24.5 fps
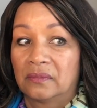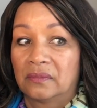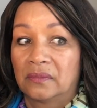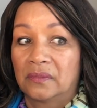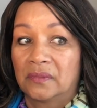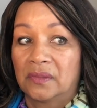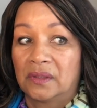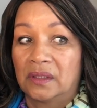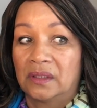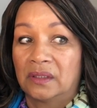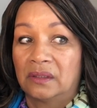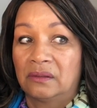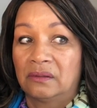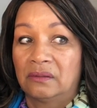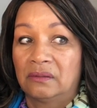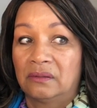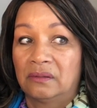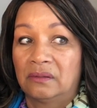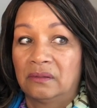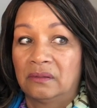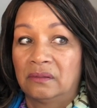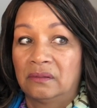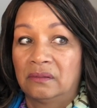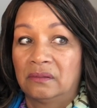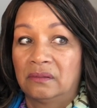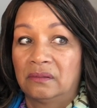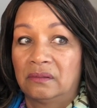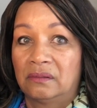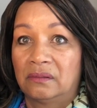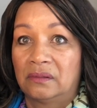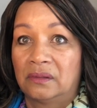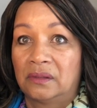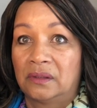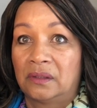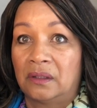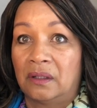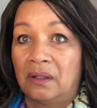and I go, oh
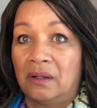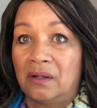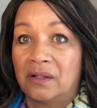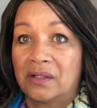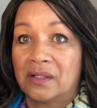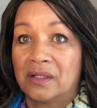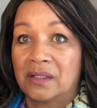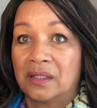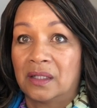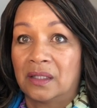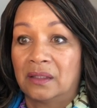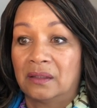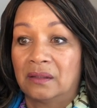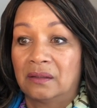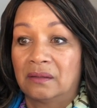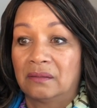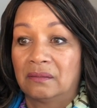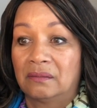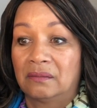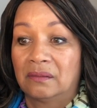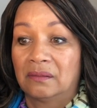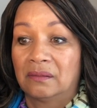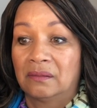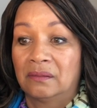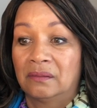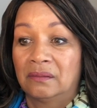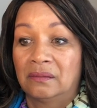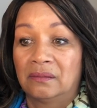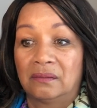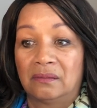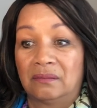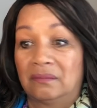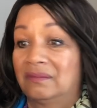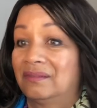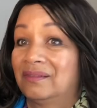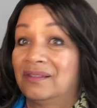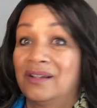gosh, it's like, oh,
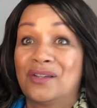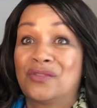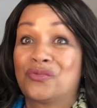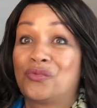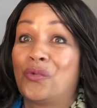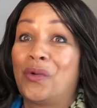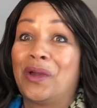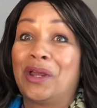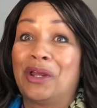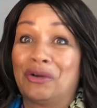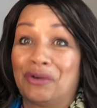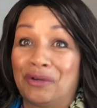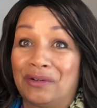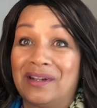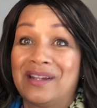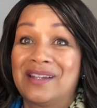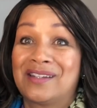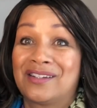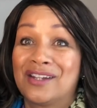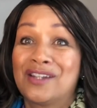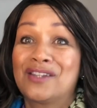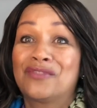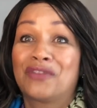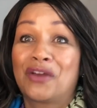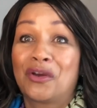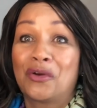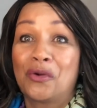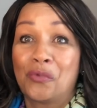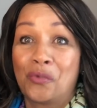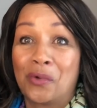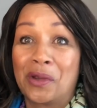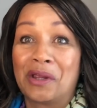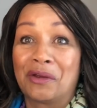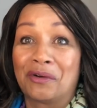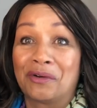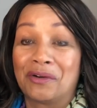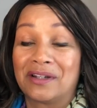just weird. It's just very
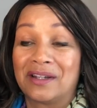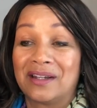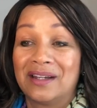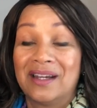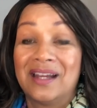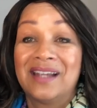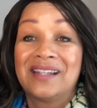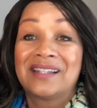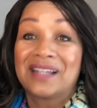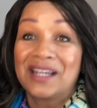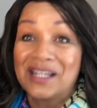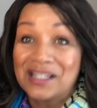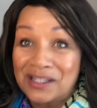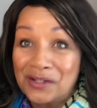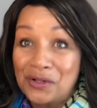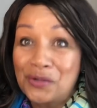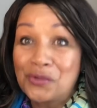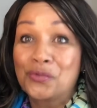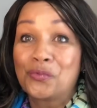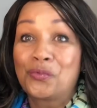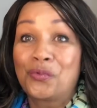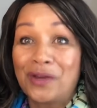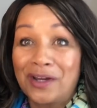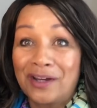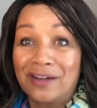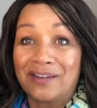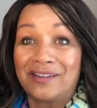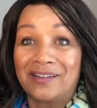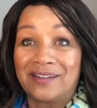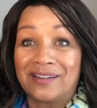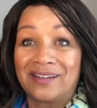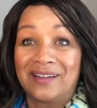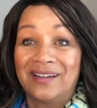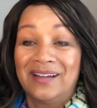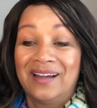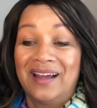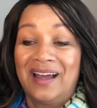weird. It's
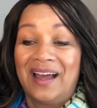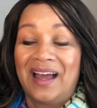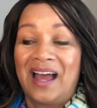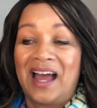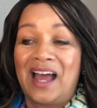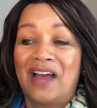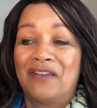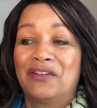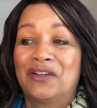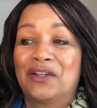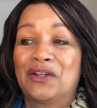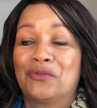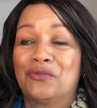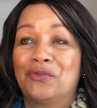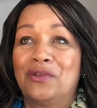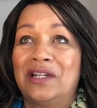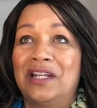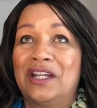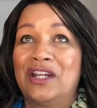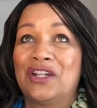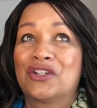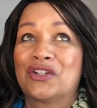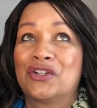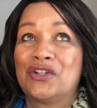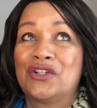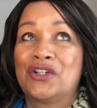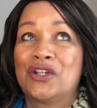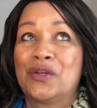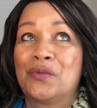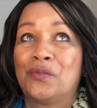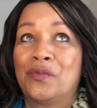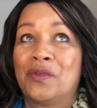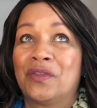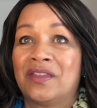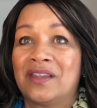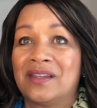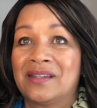weird having a relationship
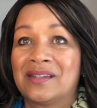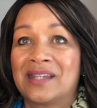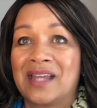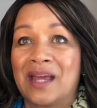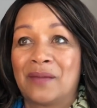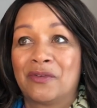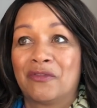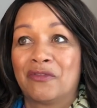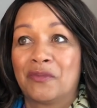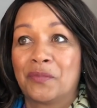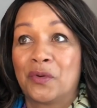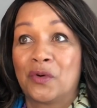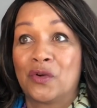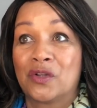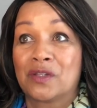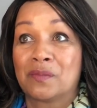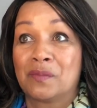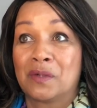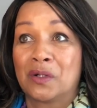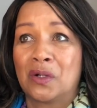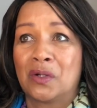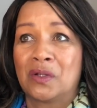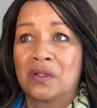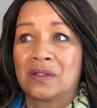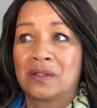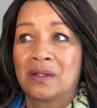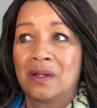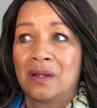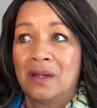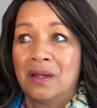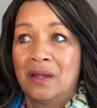with this type of a person, because